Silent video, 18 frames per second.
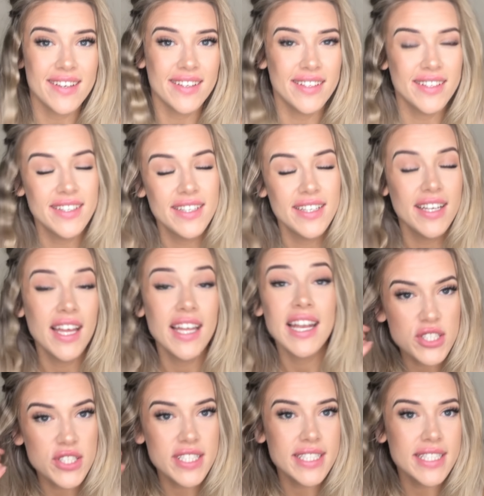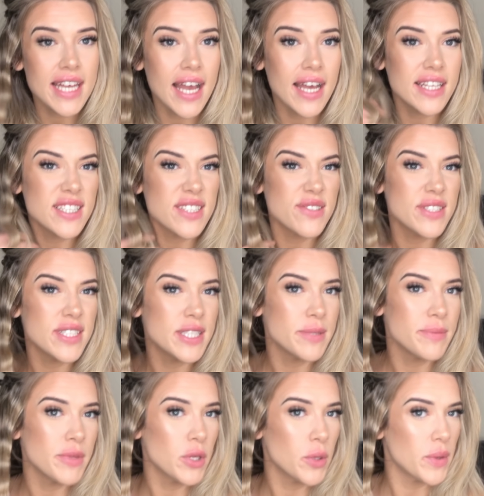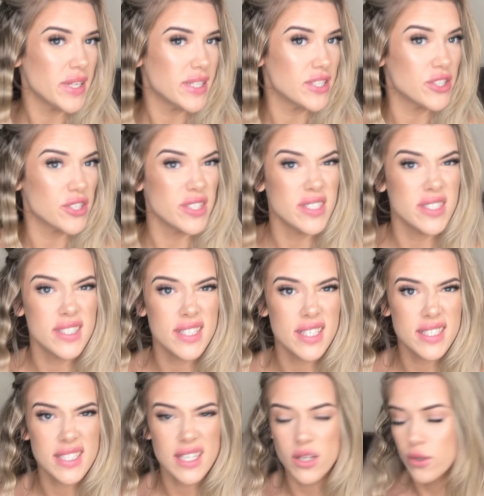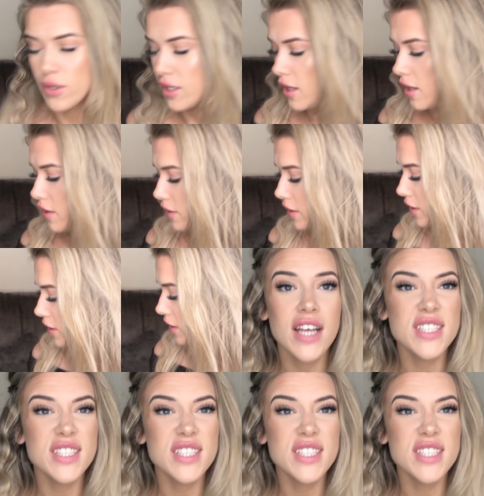I'm just going to start answering some of the questions as I go along.